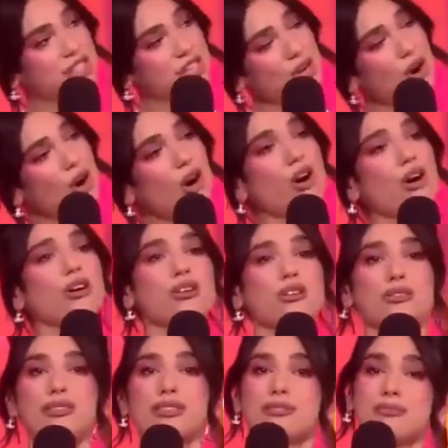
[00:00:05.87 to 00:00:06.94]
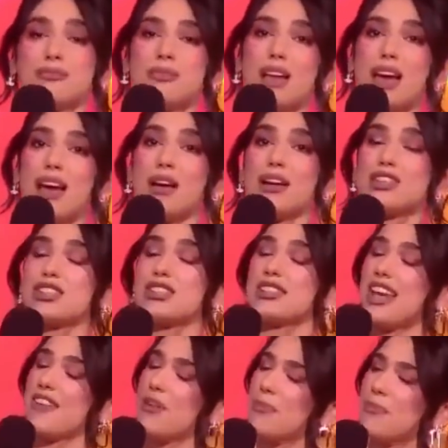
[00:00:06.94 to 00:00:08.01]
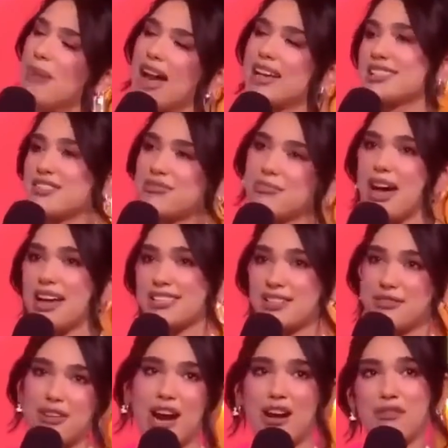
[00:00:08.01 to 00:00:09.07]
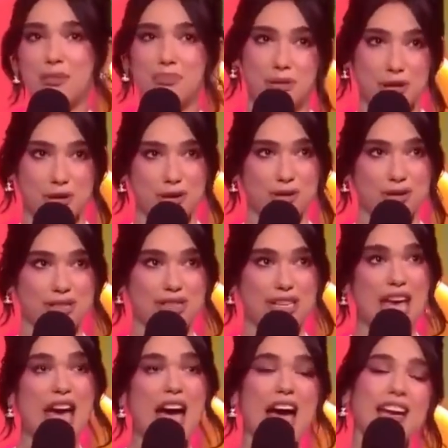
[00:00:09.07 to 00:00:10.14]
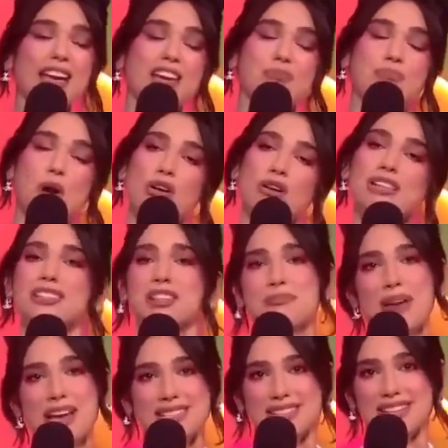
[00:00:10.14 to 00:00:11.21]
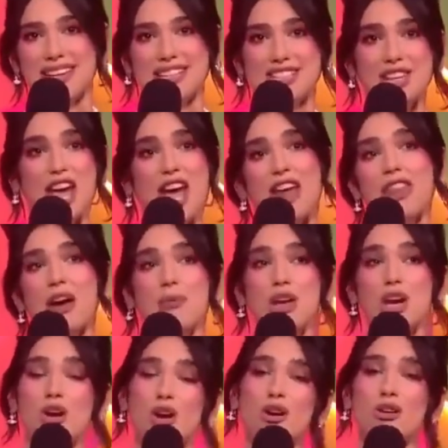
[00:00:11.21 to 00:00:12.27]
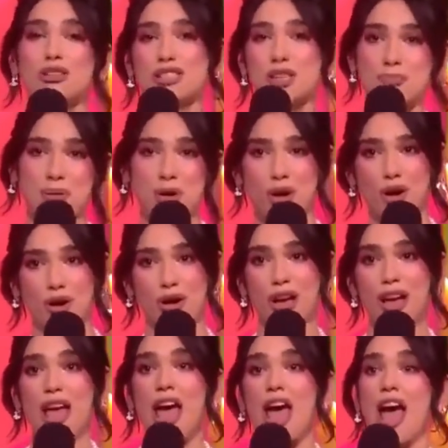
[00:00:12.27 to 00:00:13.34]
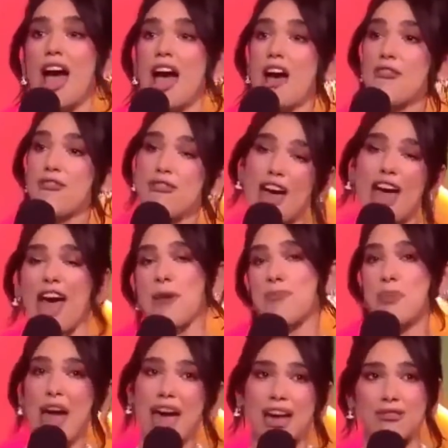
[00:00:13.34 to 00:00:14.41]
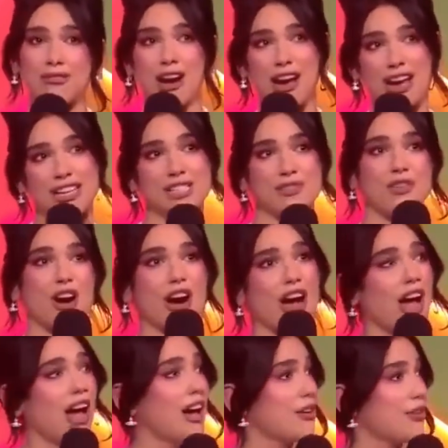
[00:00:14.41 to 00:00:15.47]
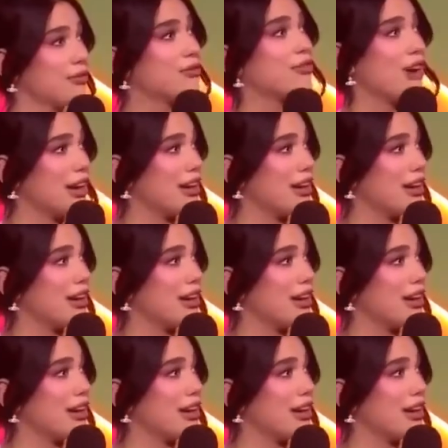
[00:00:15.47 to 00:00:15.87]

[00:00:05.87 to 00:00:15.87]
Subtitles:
is we should all give a massive, massive round of applause and give Boris a message that we all support a fair pay rise for our